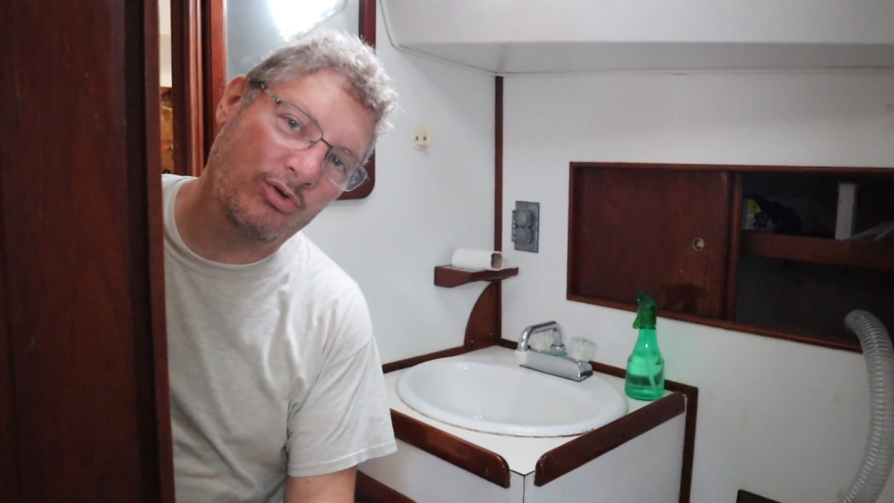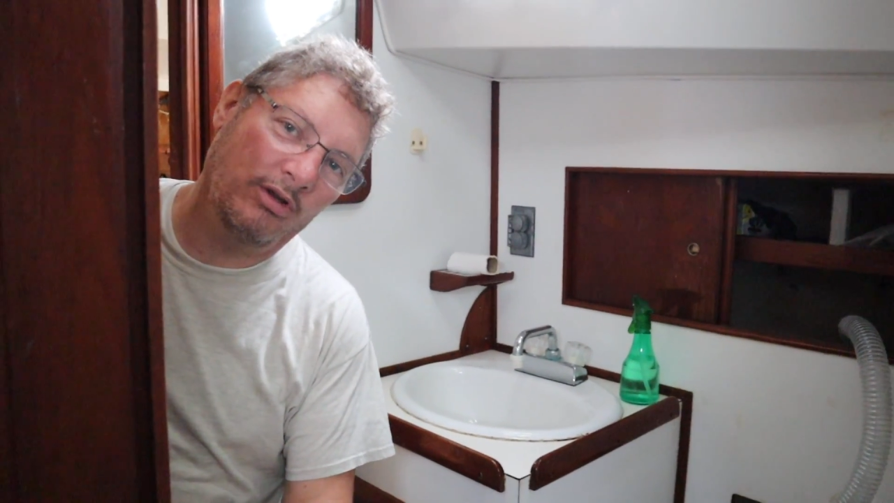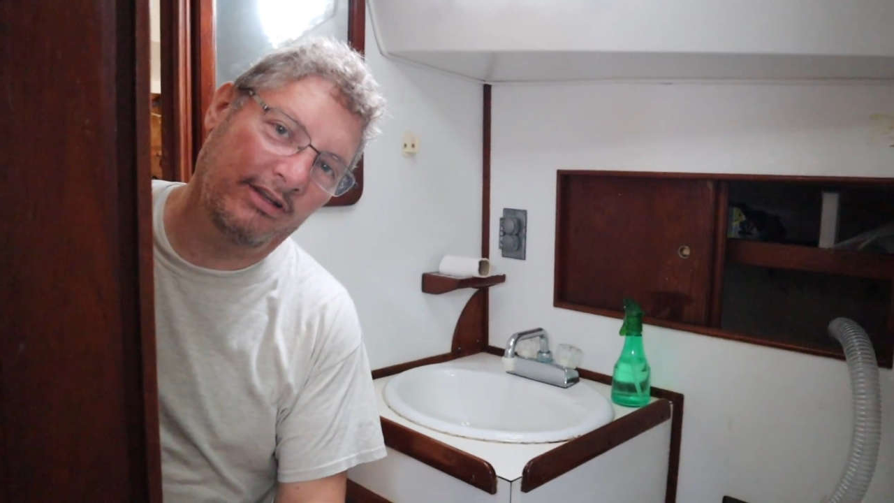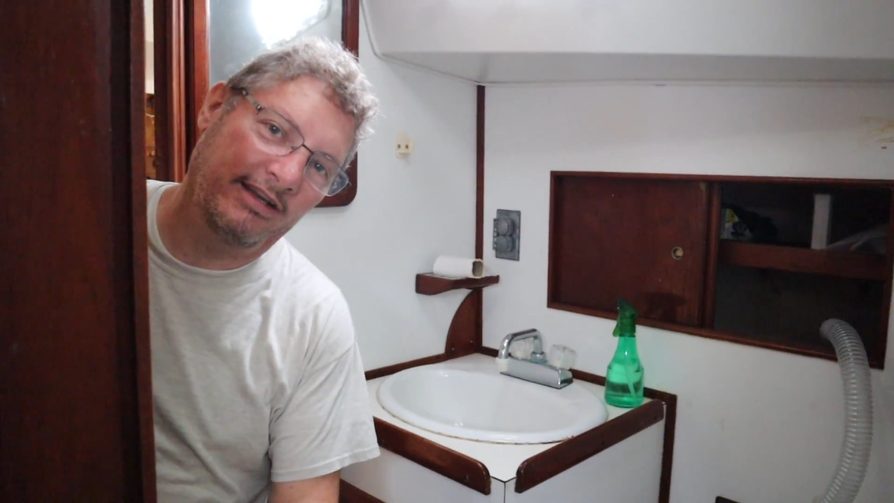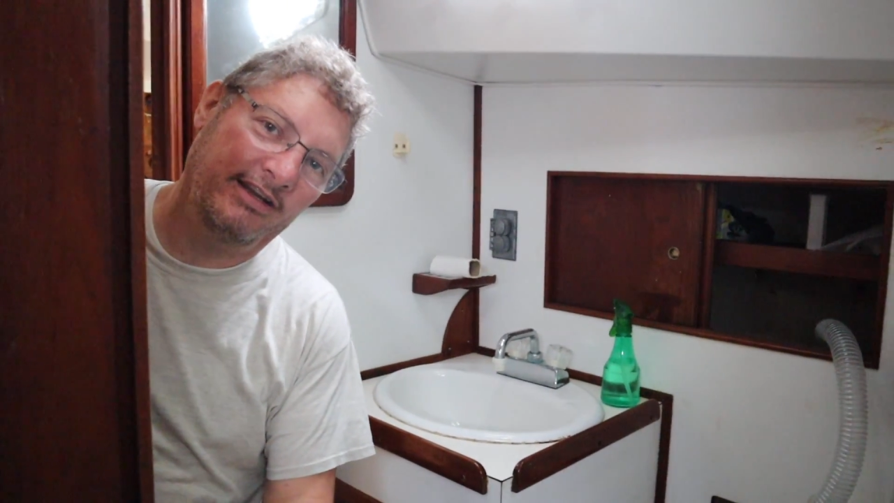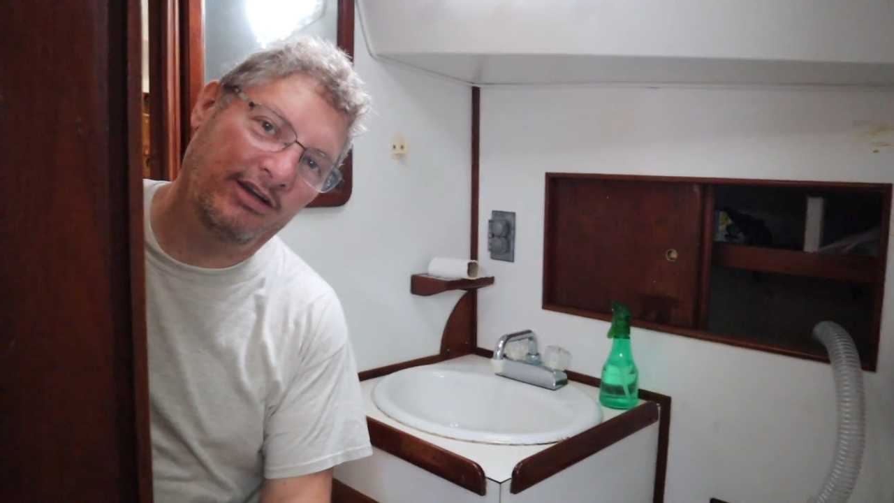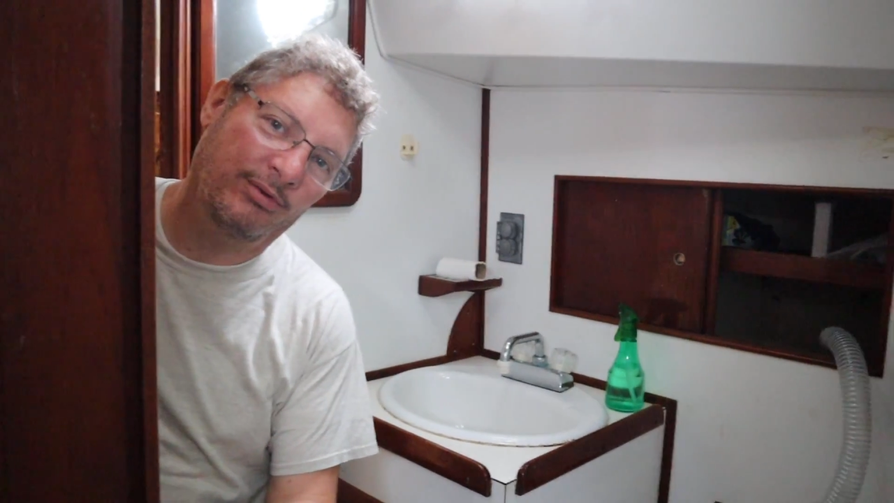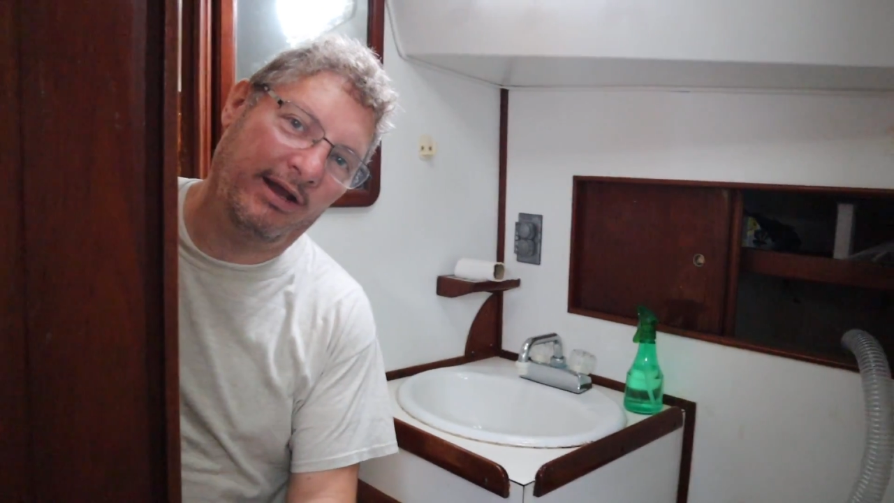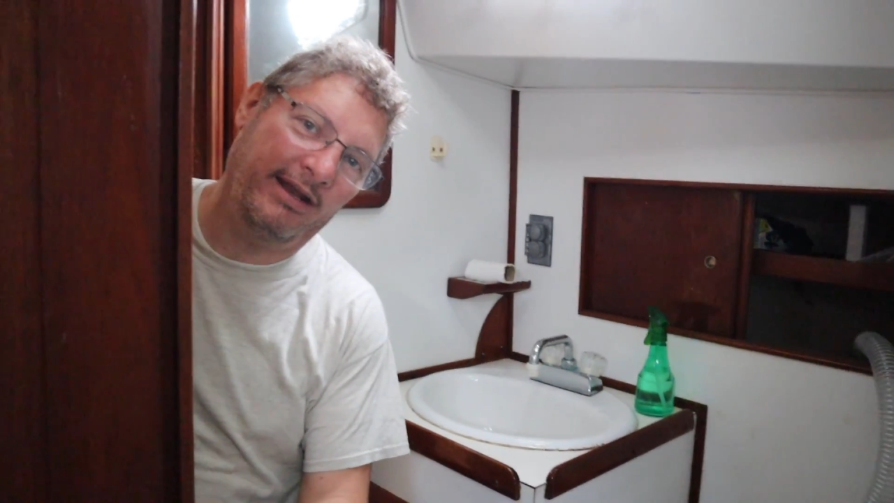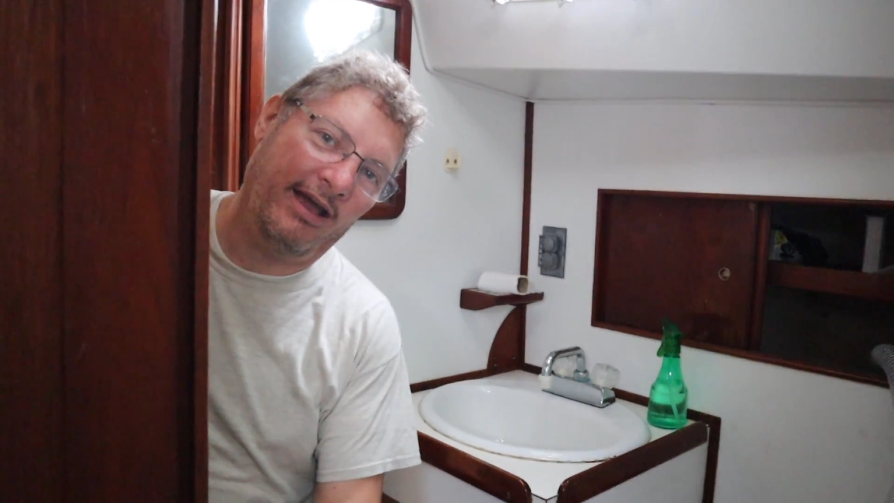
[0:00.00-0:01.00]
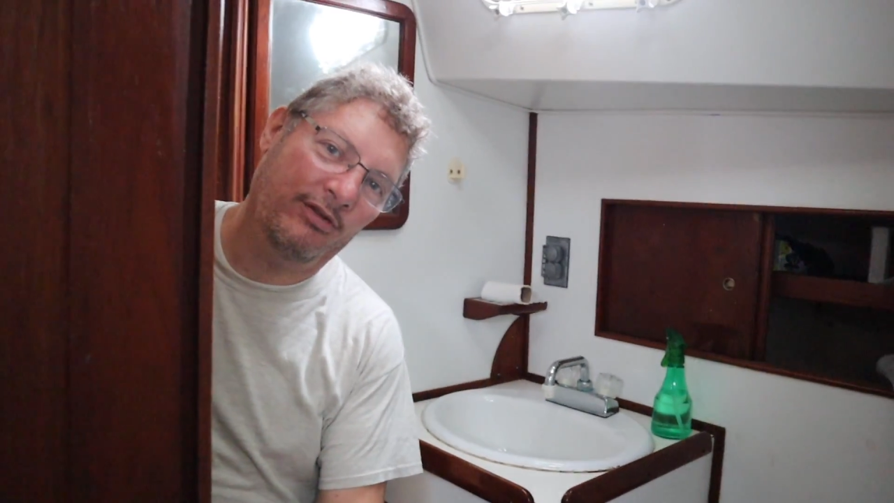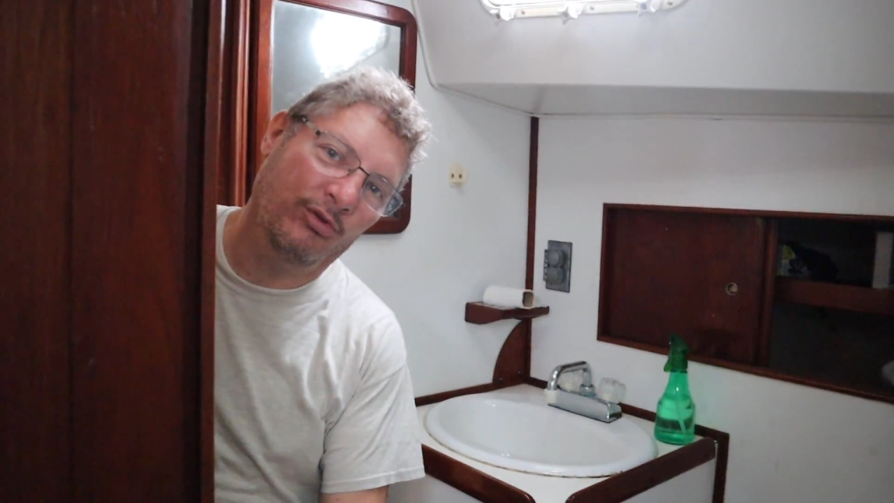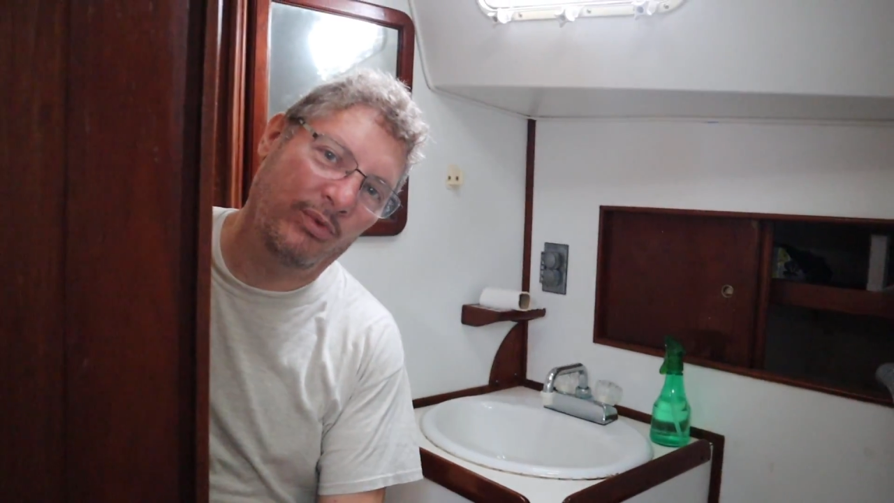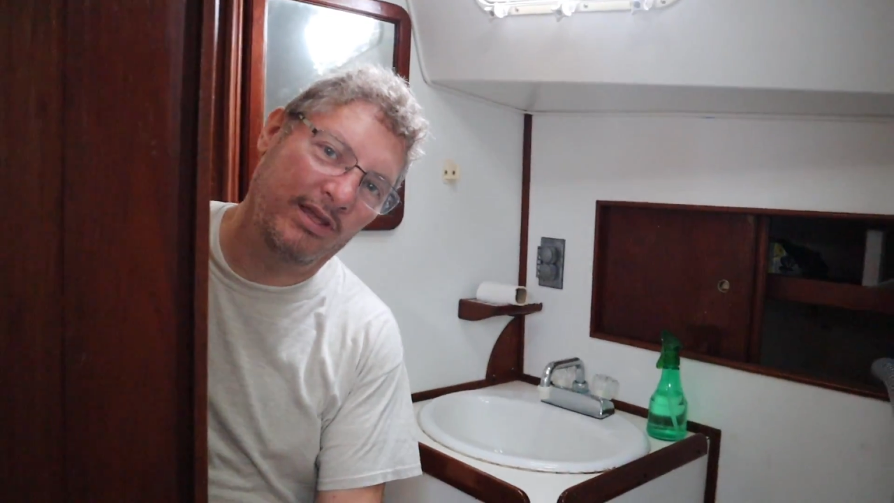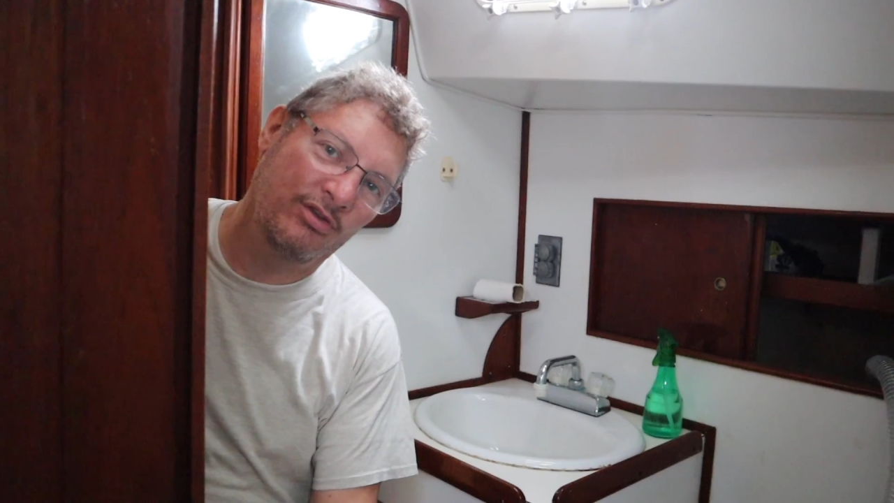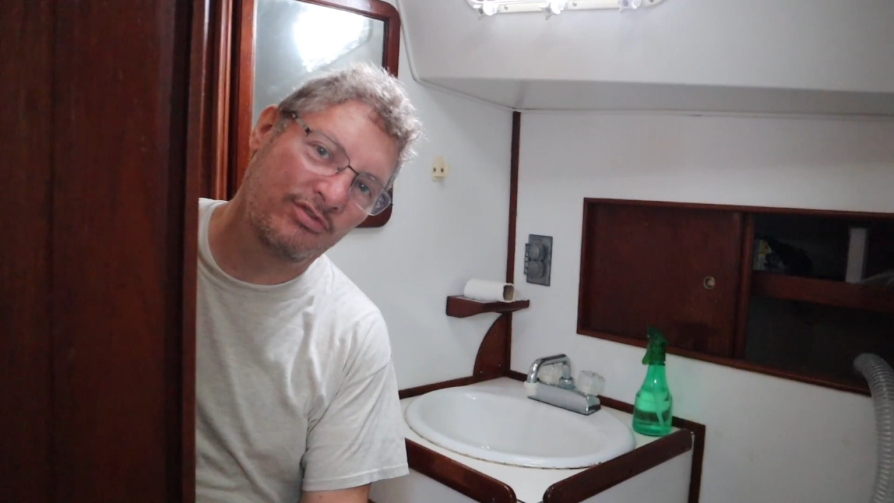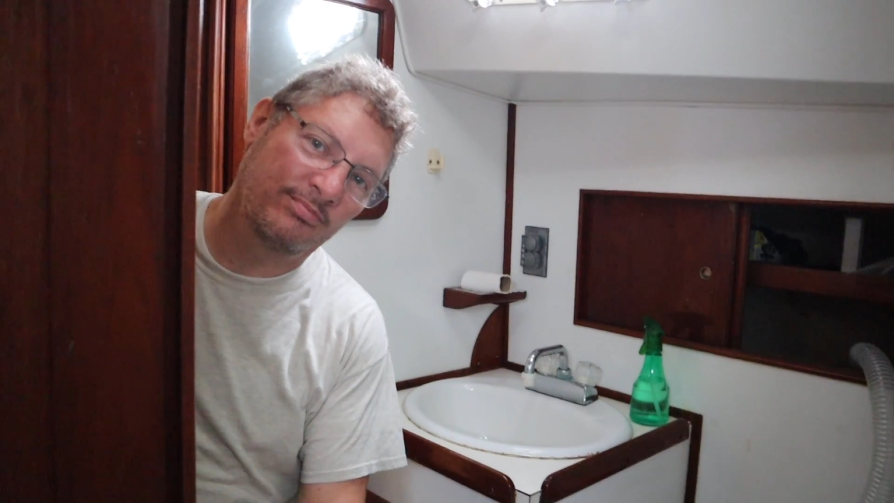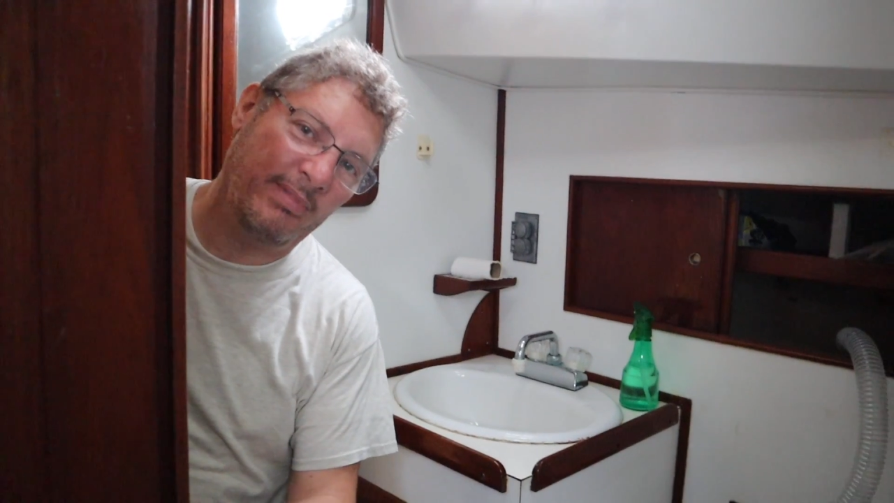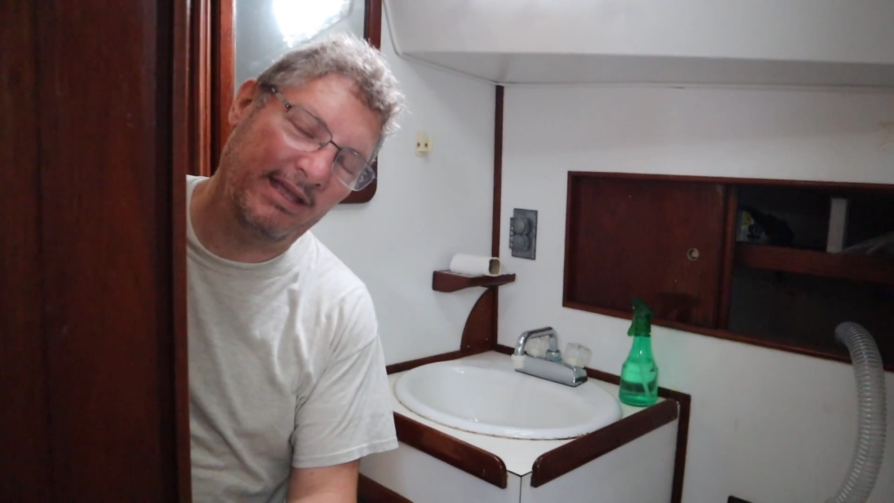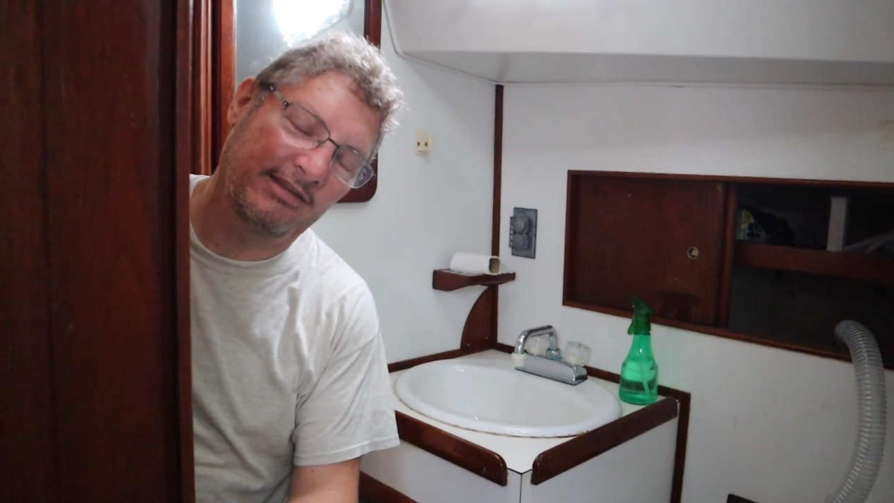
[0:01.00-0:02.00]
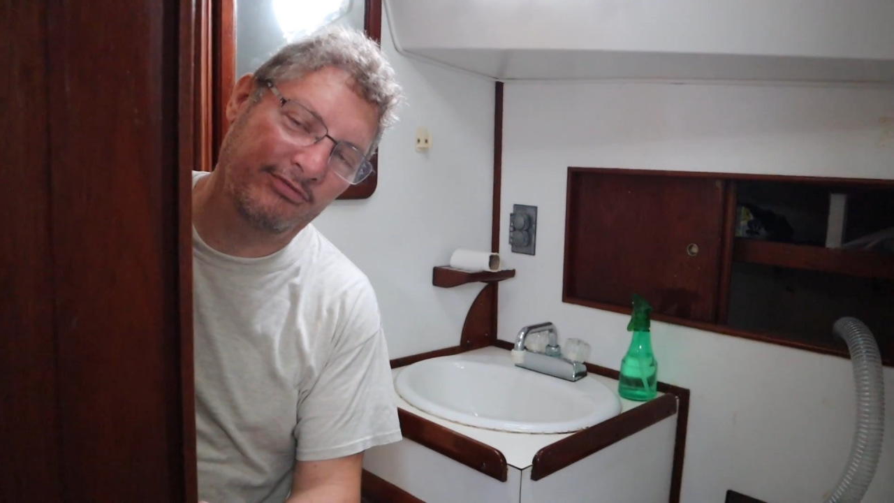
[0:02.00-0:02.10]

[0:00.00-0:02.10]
toilet in here right now that we use mainly